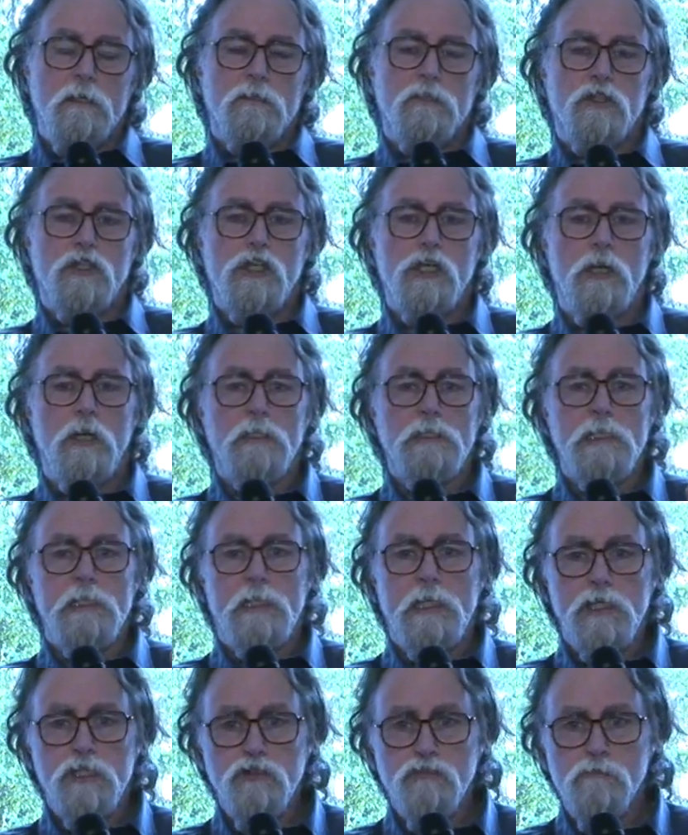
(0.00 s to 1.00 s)
The charted
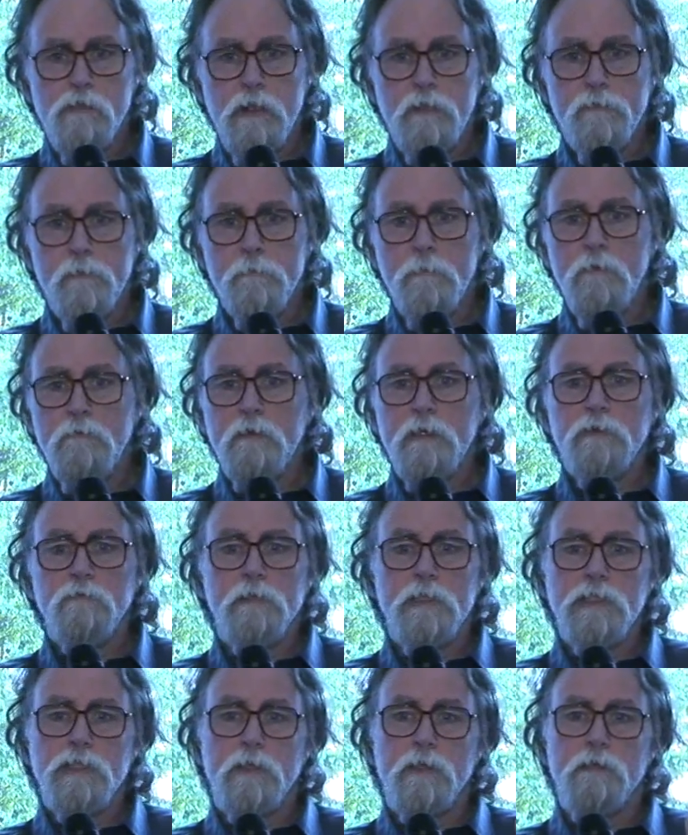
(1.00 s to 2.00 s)
history of America
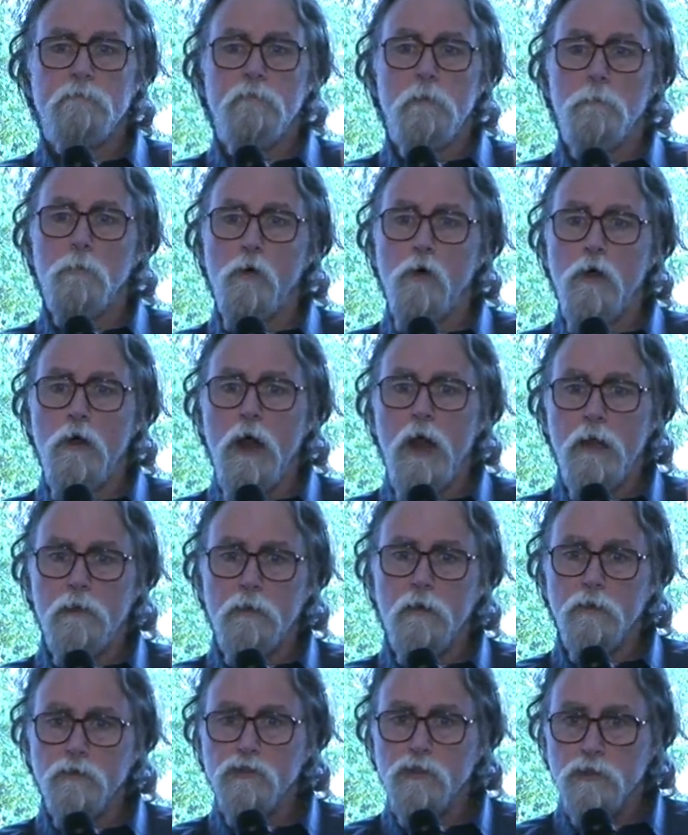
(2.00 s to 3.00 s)
is that there are more
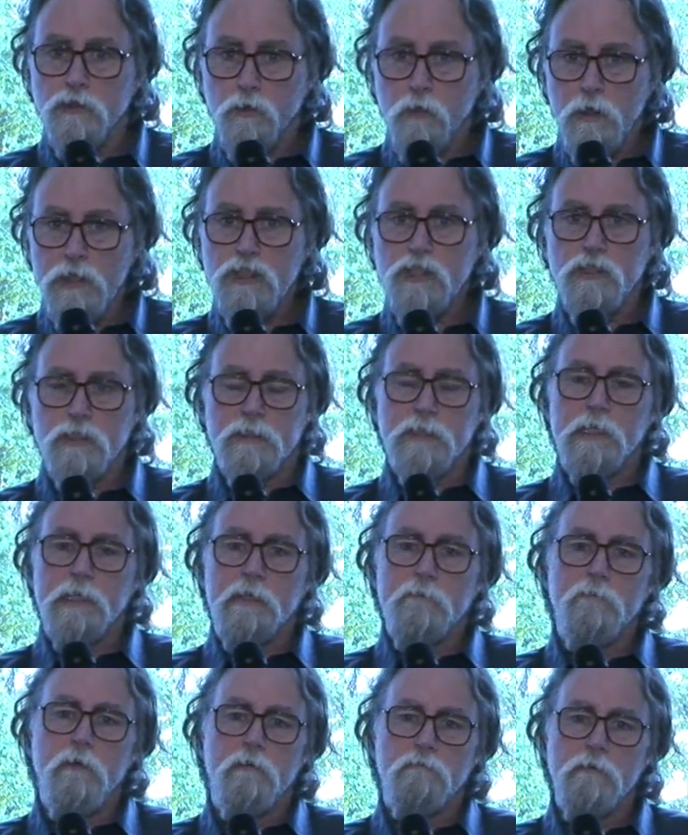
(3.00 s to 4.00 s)
unanswered questions than
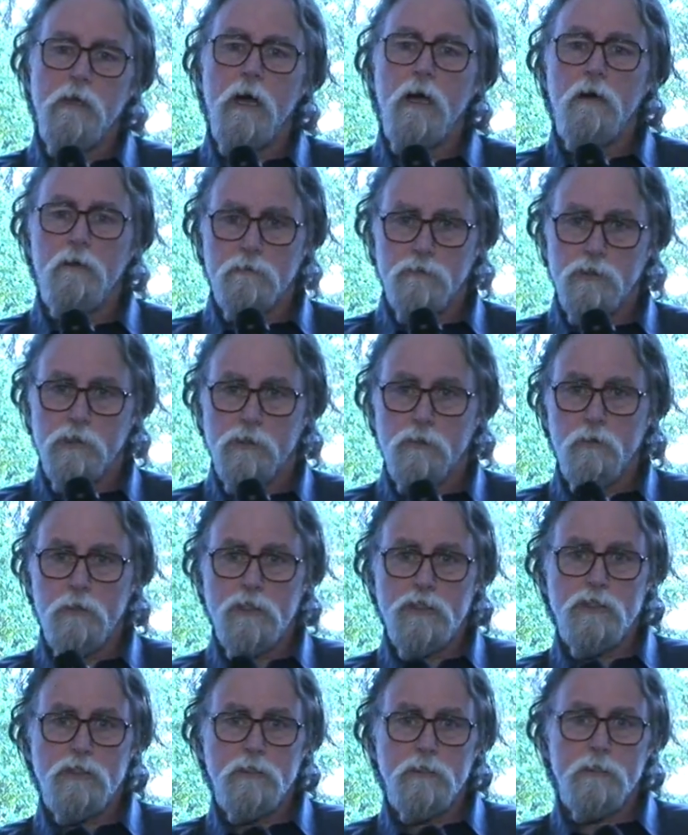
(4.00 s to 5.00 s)
there are answered
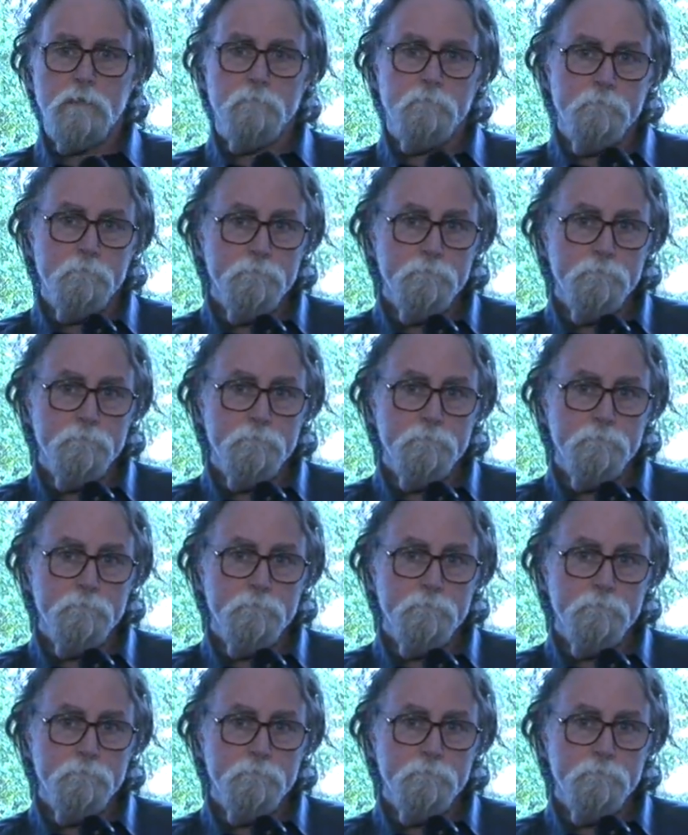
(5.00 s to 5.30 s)
questions.